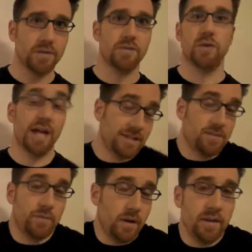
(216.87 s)
So
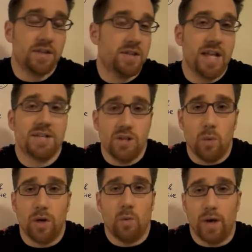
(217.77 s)
this is SEO
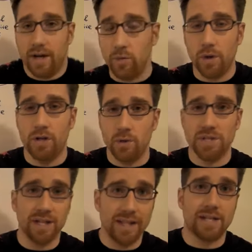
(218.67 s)
101. Everyone knows
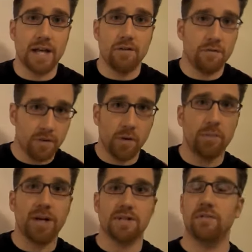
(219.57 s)
that links have
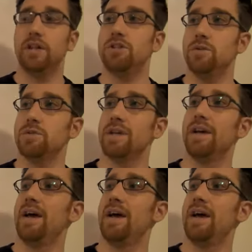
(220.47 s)
positive link juice.